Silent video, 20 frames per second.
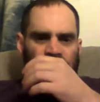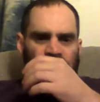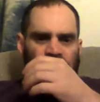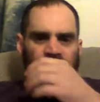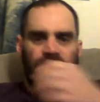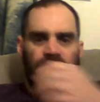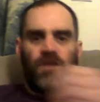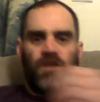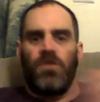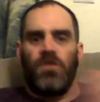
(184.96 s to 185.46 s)

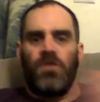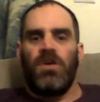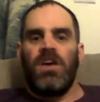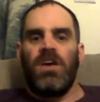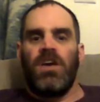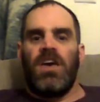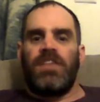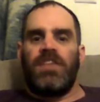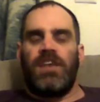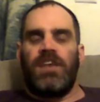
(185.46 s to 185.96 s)
So
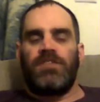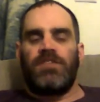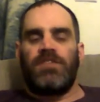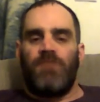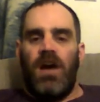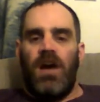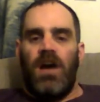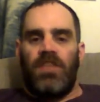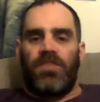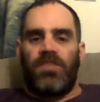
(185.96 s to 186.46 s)
that's
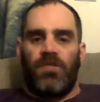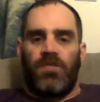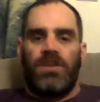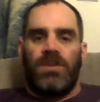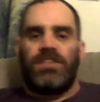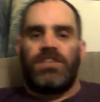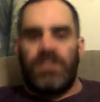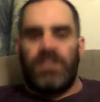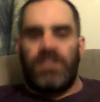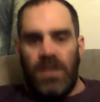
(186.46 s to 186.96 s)
my
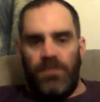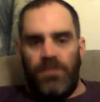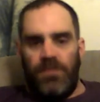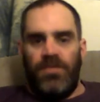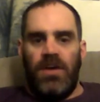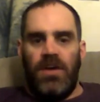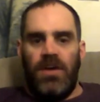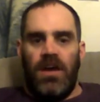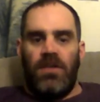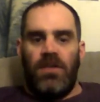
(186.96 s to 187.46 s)
3-step
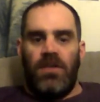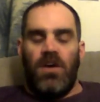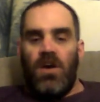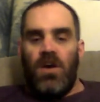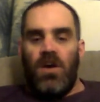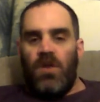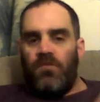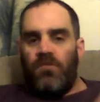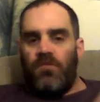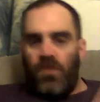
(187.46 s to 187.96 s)
thing.
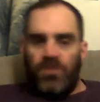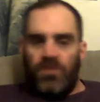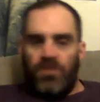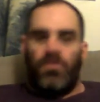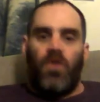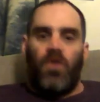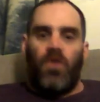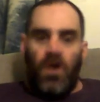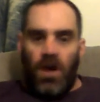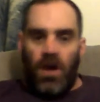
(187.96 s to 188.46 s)

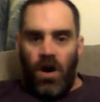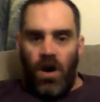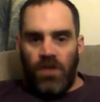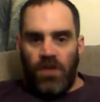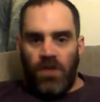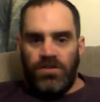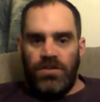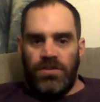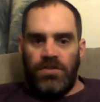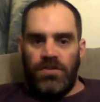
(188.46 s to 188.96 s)
First, we're
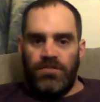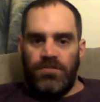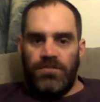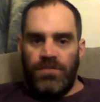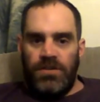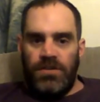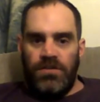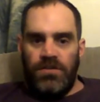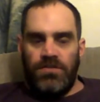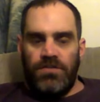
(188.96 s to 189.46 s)
car
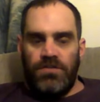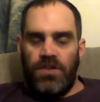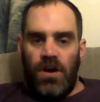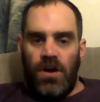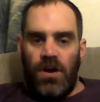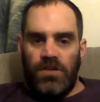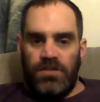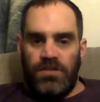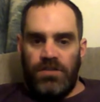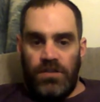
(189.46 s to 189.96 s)
salesmen, used
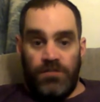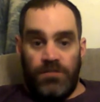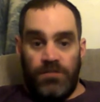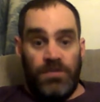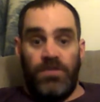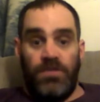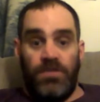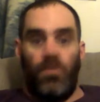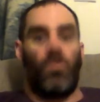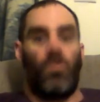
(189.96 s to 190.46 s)
car
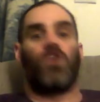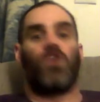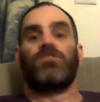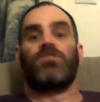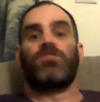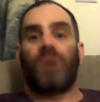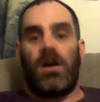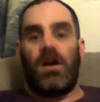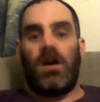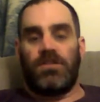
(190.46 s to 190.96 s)
salesmen, the
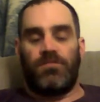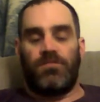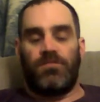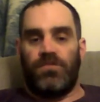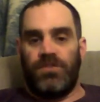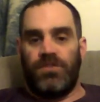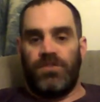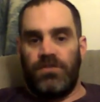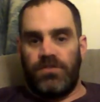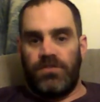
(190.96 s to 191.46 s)
worst
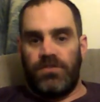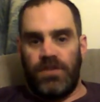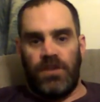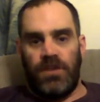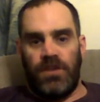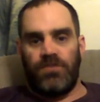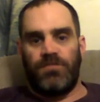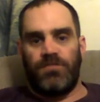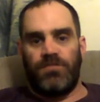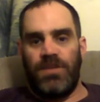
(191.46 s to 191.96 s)
possible used
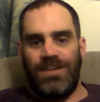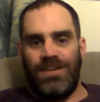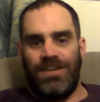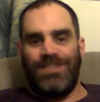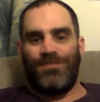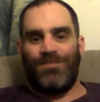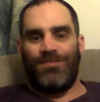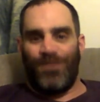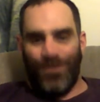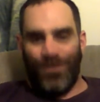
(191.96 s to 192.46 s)
salesman
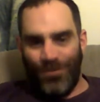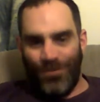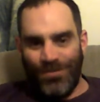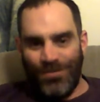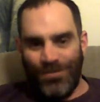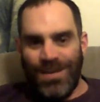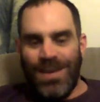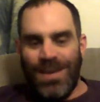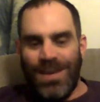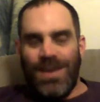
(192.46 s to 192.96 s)
in the
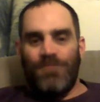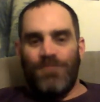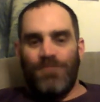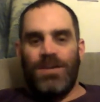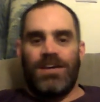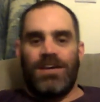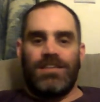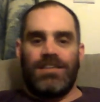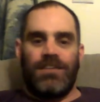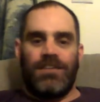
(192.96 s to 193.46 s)
world,
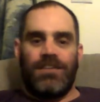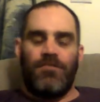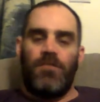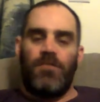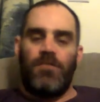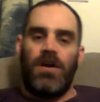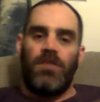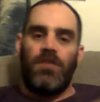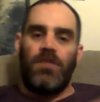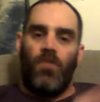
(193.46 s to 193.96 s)
because
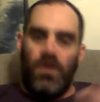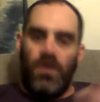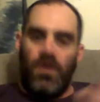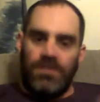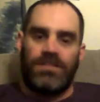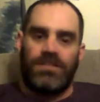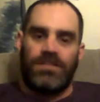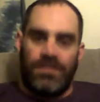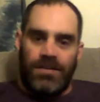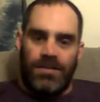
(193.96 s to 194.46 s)
everybody
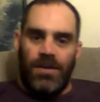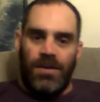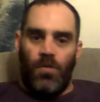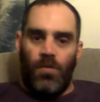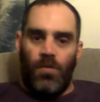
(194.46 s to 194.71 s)
wants